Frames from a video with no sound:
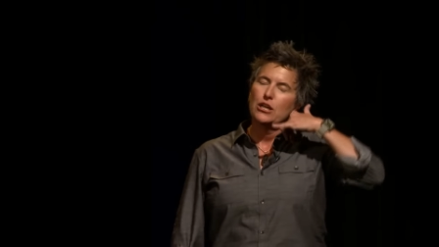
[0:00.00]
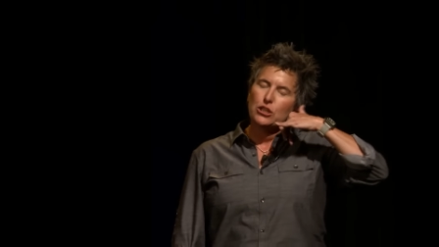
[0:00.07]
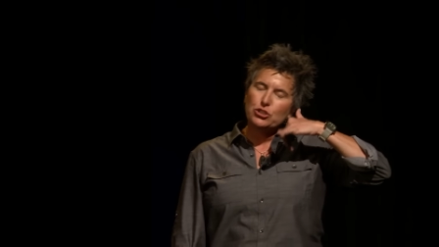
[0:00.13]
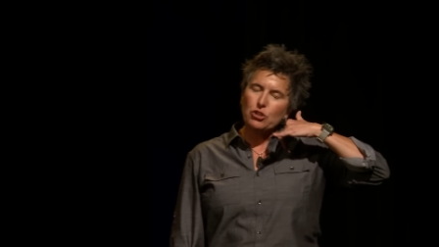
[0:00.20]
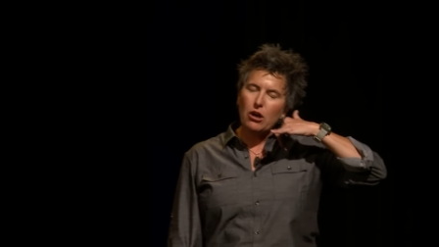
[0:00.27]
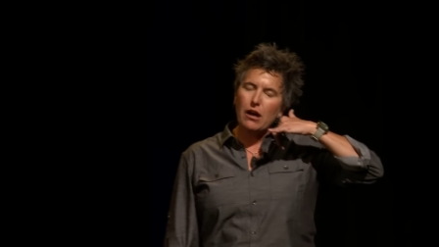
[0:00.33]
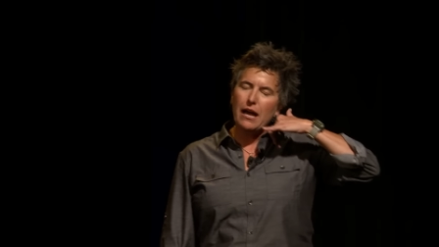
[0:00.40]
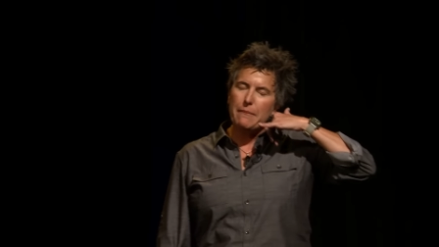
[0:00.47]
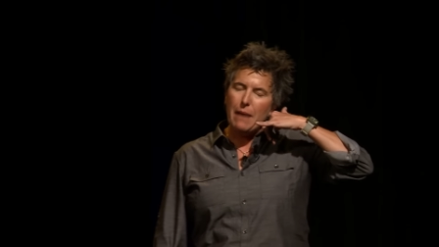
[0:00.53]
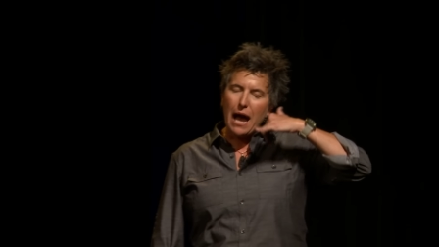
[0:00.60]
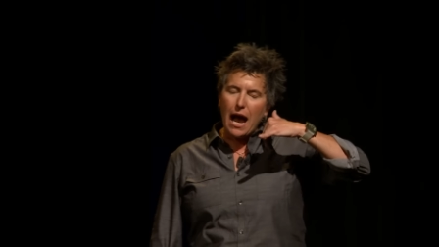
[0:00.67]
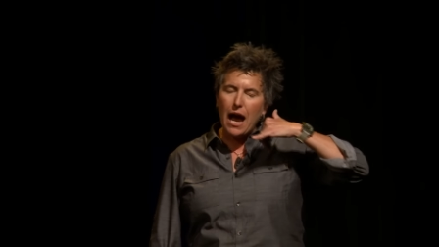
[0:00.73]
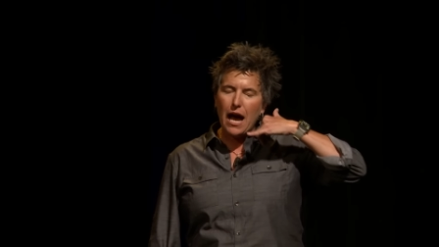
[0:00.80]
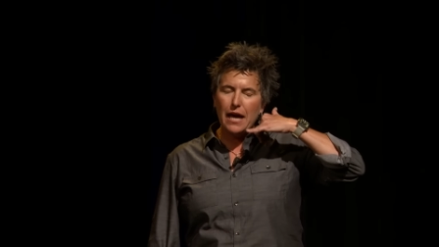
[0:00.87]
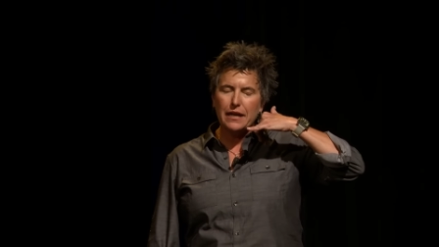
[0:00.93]
So I'm
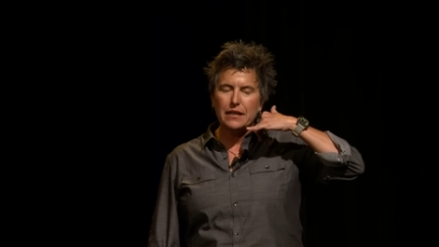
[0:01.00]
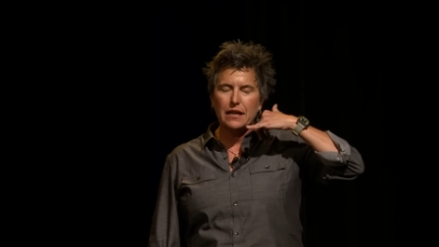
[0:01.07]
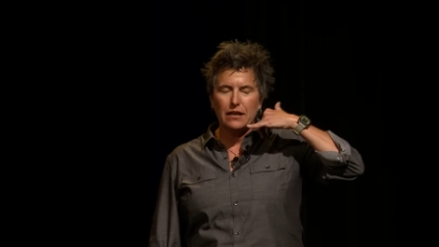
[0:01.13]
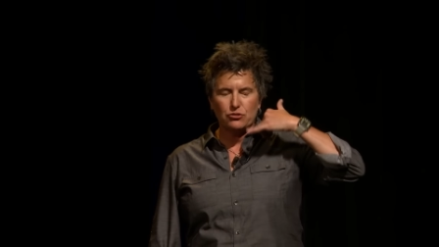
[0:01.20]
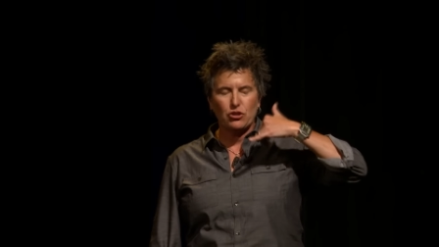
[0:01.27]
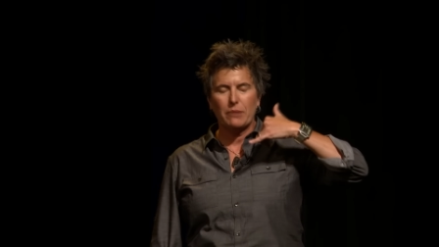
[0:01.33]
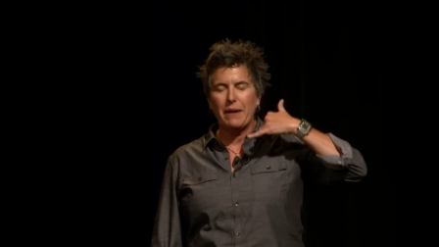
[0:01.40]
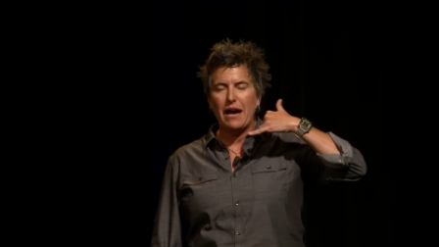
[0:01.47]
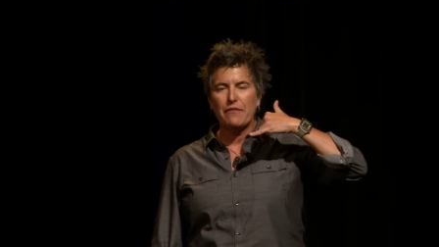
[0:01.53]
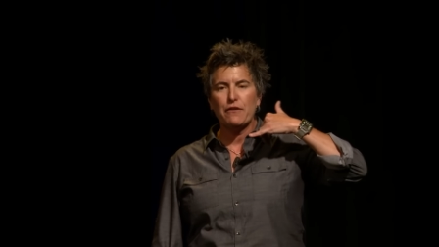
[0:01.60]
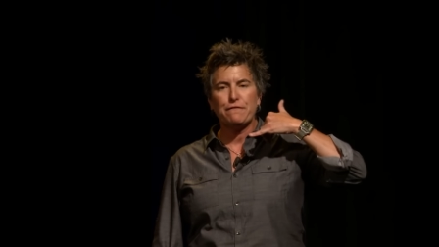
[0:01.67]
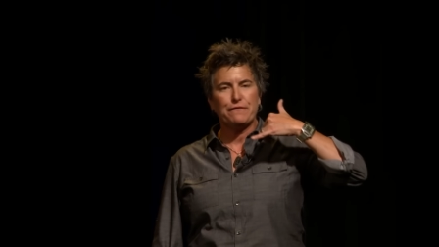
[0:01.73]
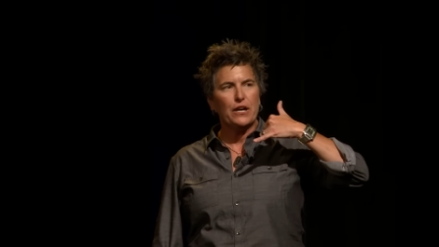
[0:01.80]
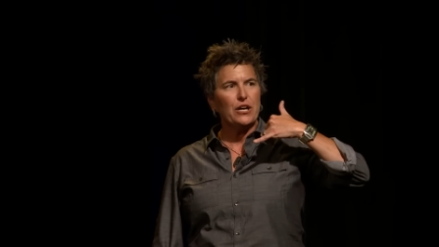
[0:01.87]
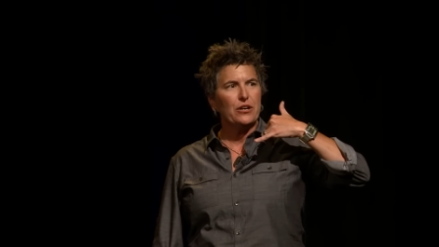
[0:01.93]
on, so I'm on the
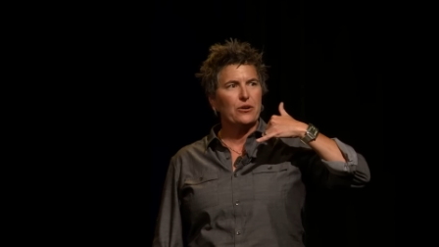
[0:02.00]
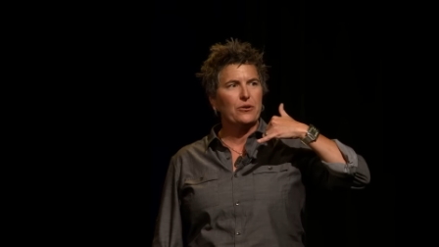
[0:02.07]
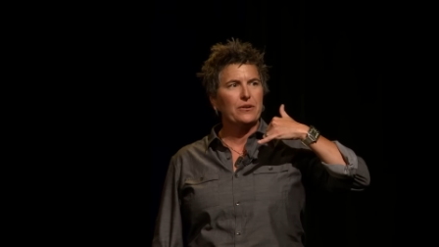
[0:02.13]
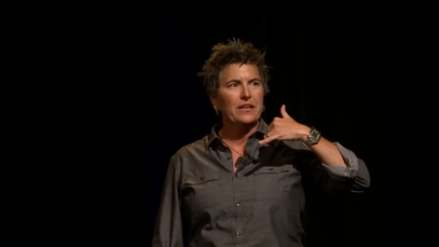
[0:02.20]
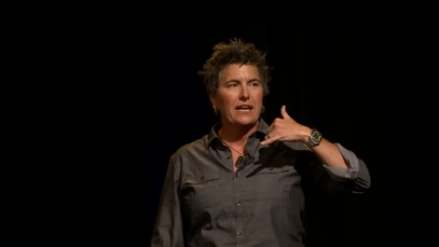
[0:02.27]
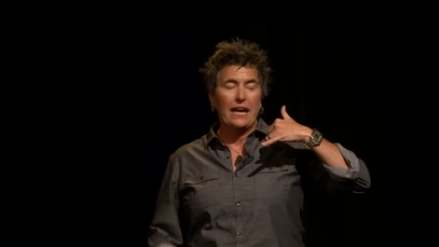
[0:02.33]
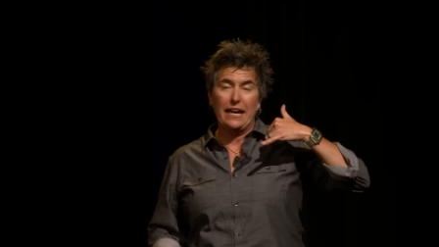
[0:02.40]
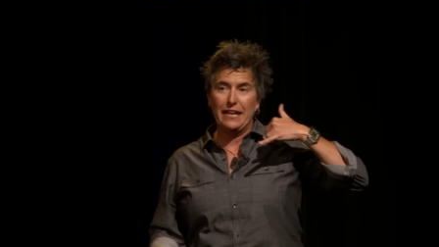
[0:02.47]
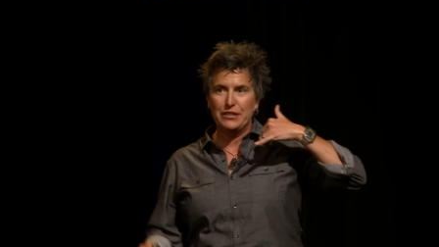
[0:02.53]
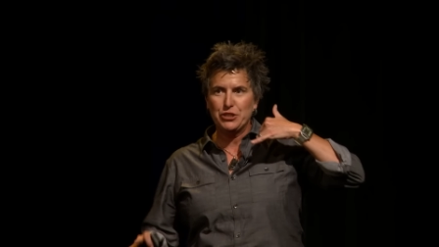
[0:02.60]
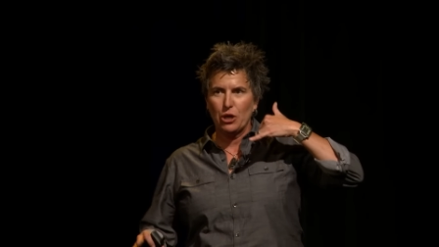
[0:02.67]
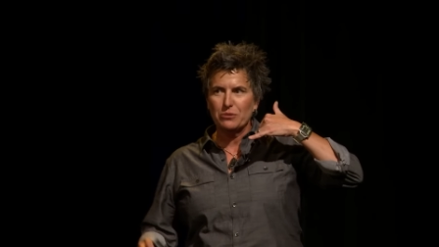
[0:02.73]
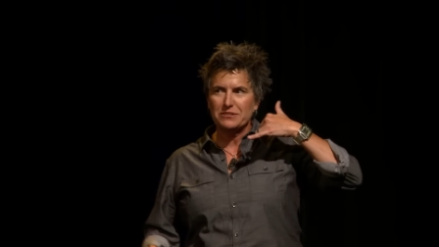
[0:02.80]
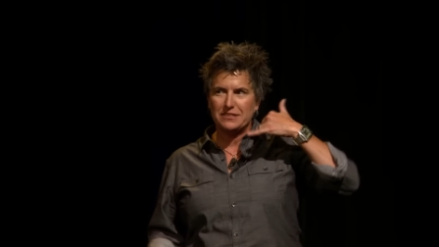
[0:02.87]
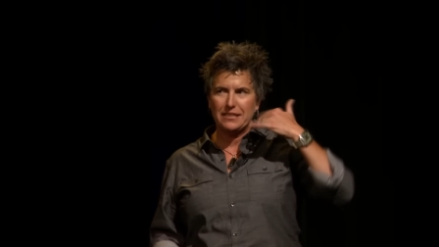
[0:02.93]
phone and I
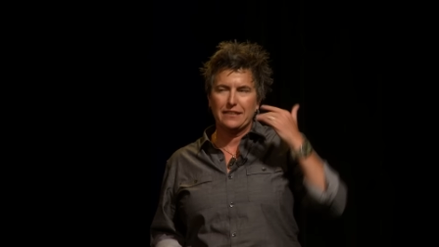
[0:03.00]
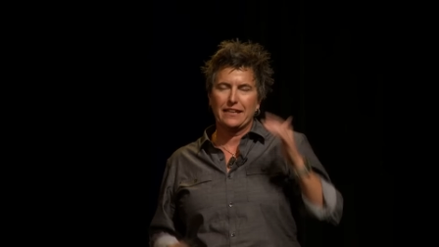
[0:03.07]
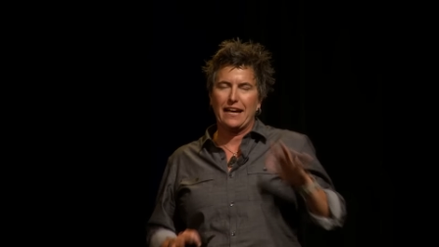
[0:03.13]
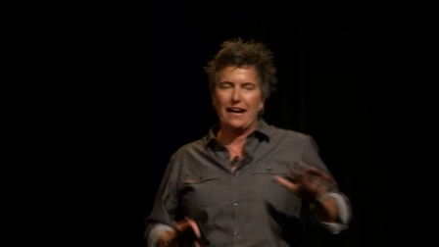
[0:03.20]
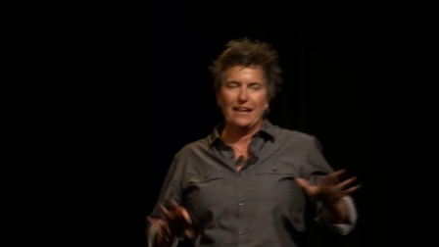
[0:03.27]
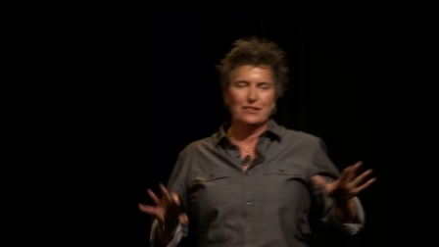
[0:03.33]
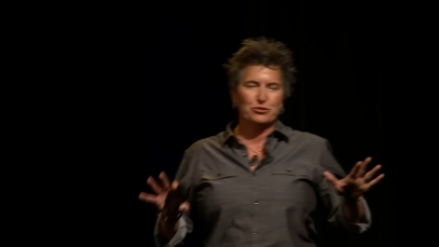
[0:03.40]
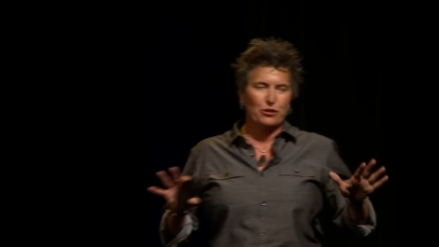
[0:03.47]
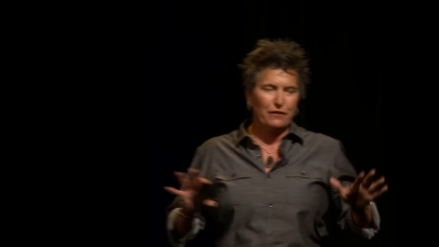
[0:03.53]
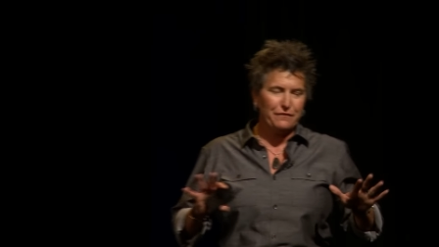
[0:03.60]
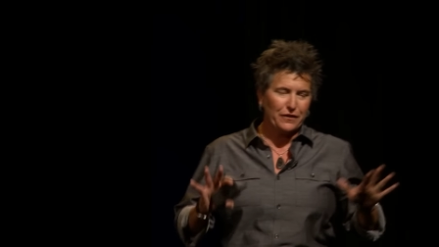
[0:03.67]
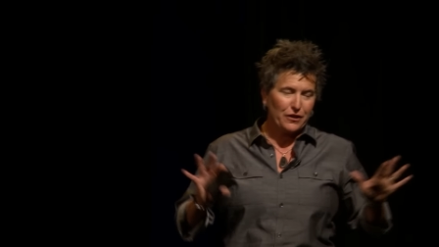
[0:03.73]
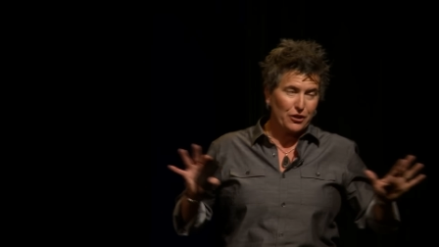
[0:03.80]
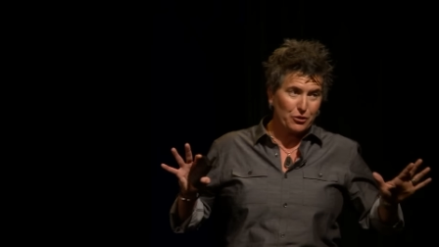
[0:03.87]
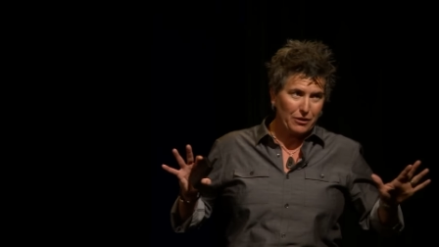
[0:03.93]
don't see the guy, so I
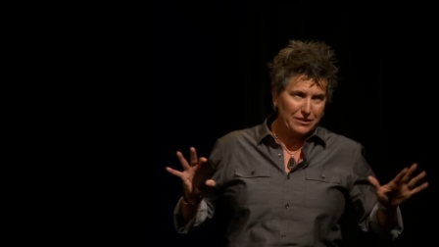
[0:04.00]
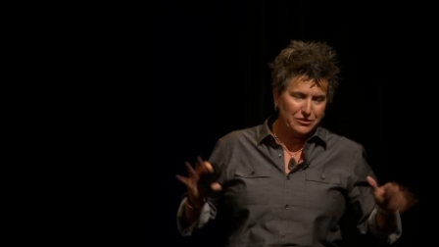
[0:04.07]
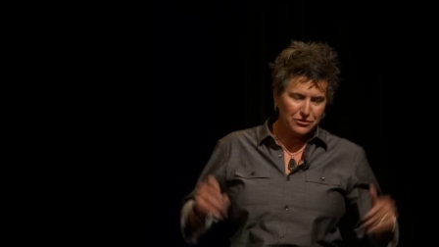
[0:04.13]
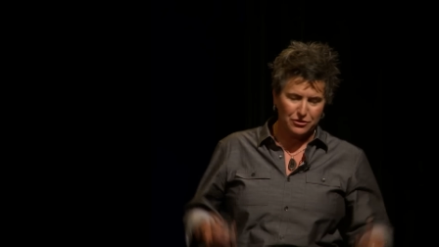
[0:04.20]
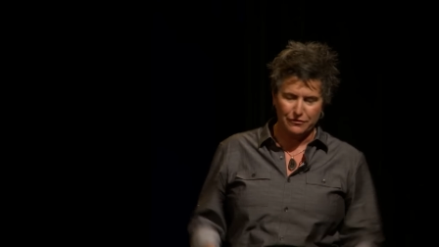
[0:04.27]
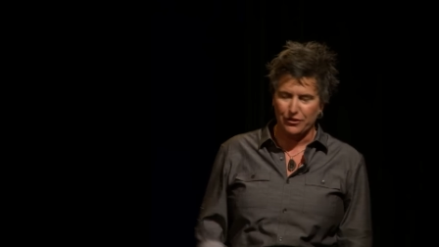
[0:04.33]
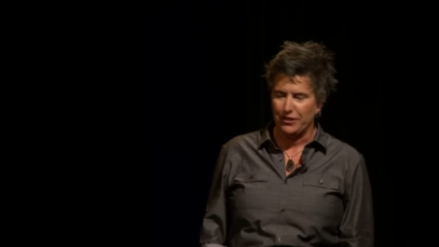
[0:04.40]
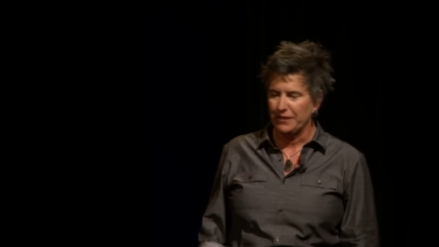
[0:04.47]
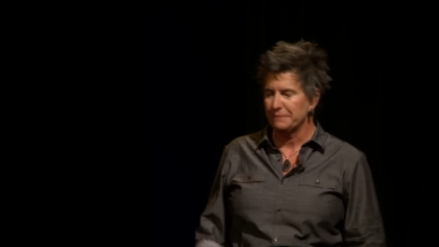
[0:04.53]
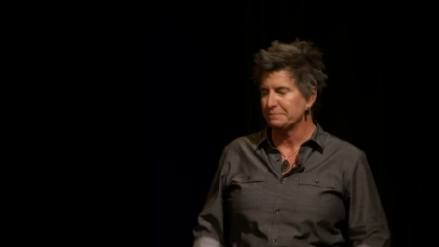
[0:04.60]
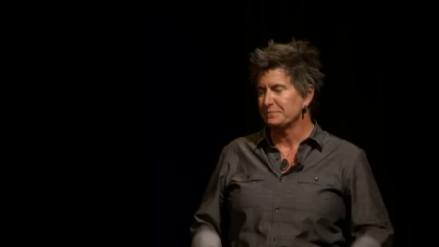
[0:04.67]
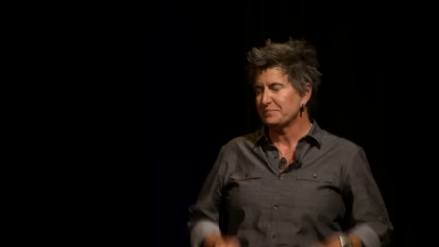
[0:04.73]
figure crisis averted.